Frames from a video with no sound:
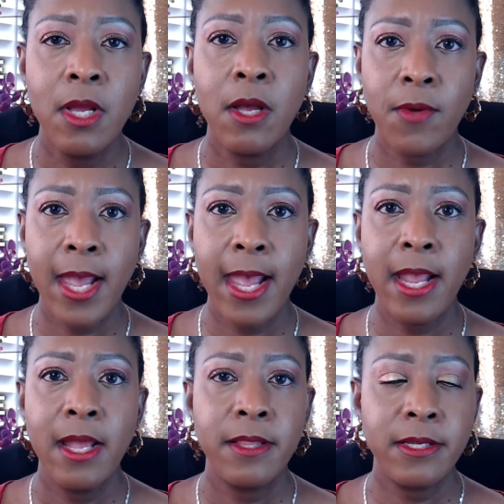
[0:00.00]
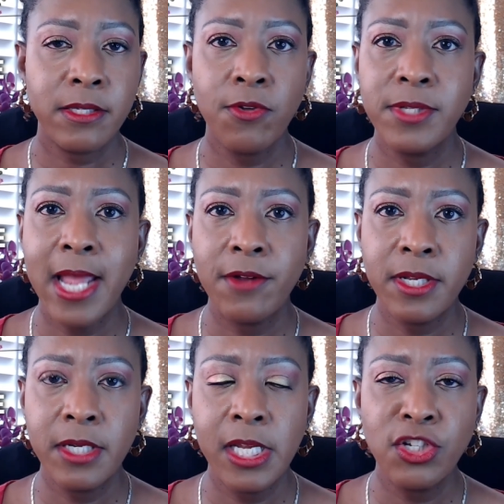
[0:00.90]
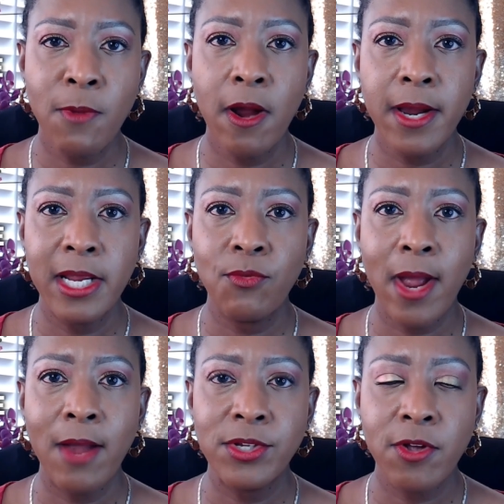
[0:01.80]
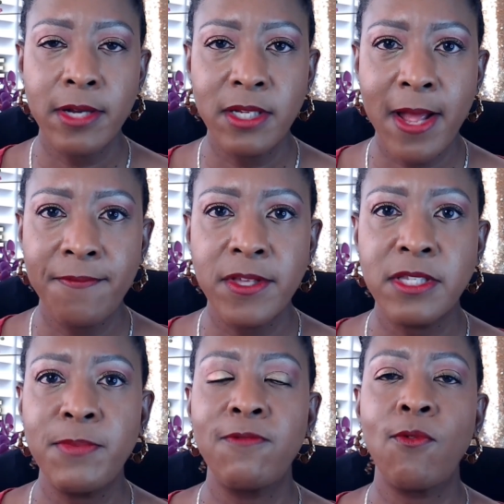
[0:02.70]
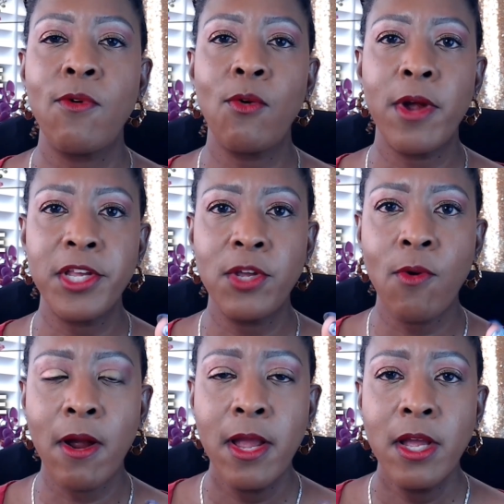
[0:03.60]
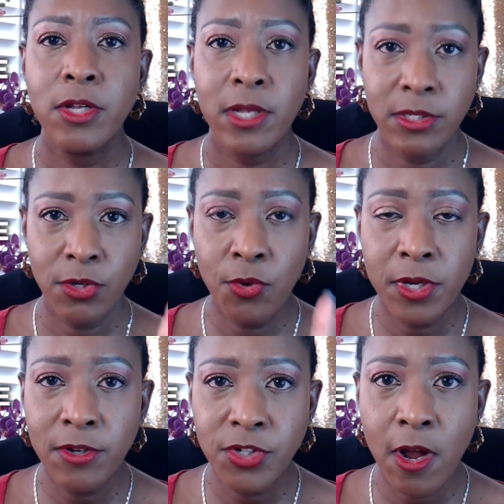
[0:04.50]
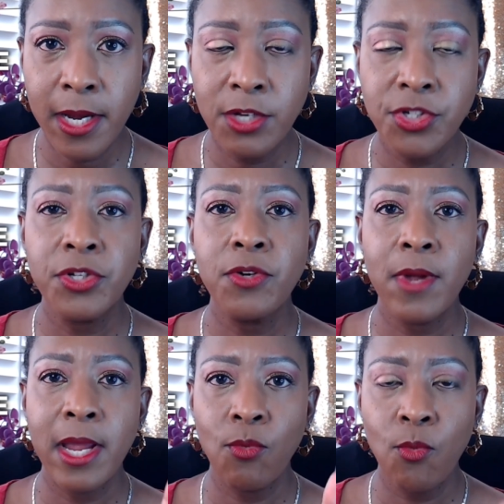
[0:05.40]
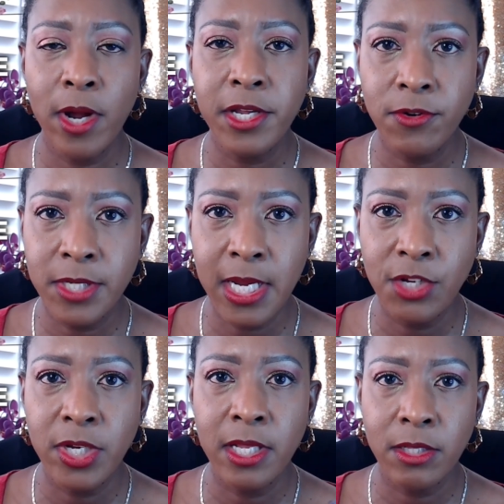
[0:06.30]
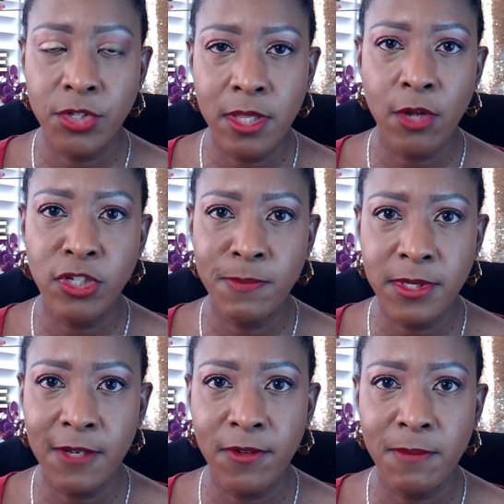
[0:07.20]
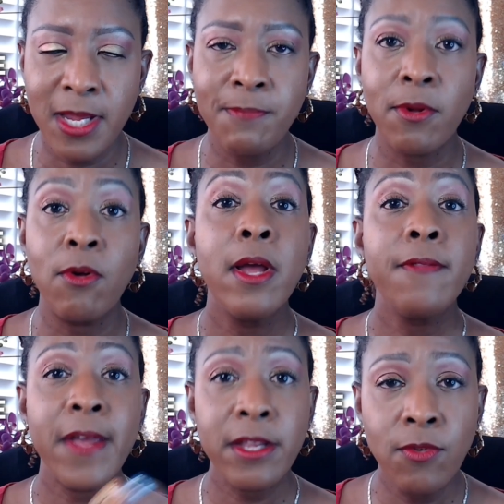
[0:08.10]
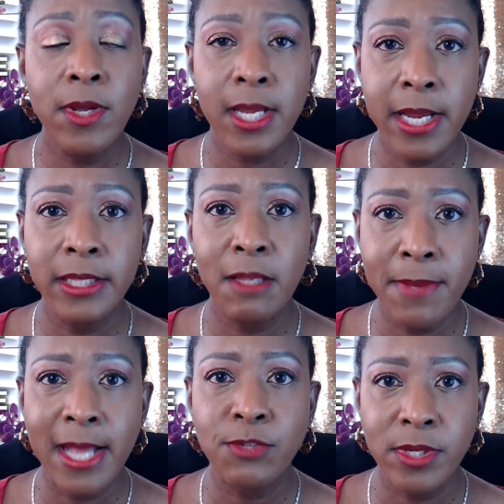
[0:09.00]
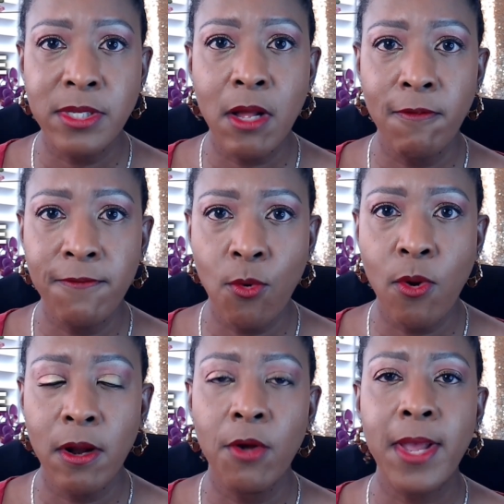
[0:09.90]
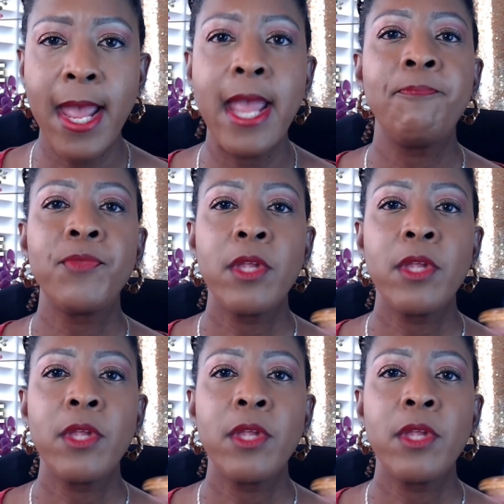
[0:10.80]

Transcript: Okay, this goes down to niche marketing, right? We talked about this before where it's who you're talking to and what you're teaching to those specific people that you can get the best result for. Okay.